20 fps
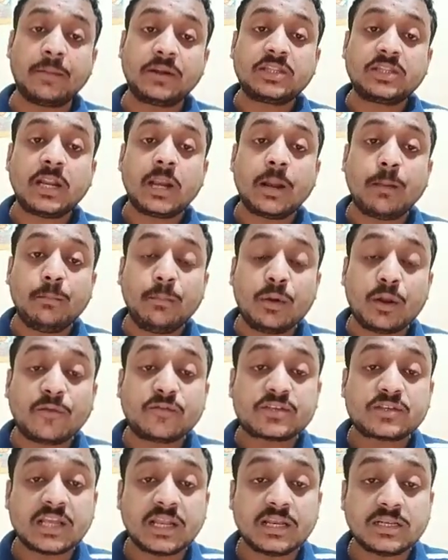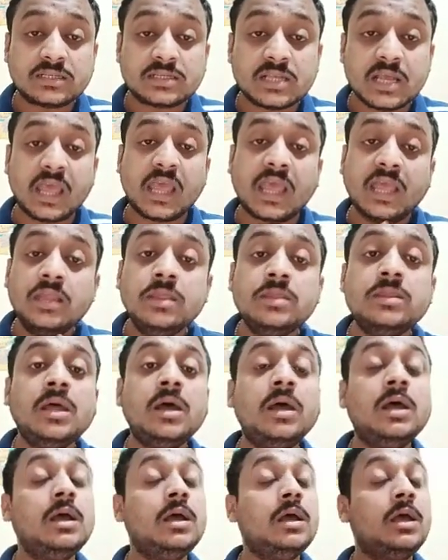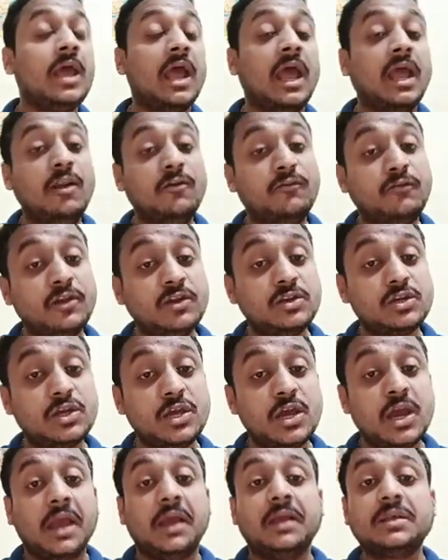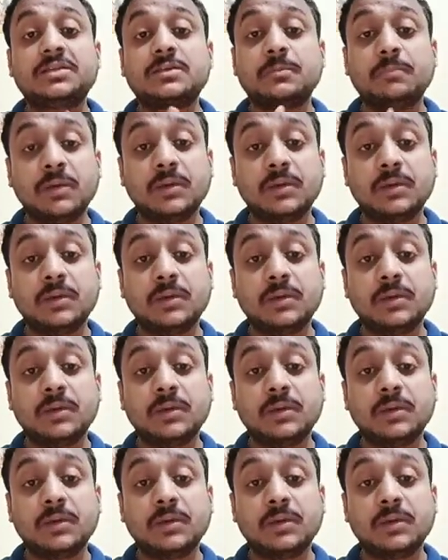but the number of cells in the elephant is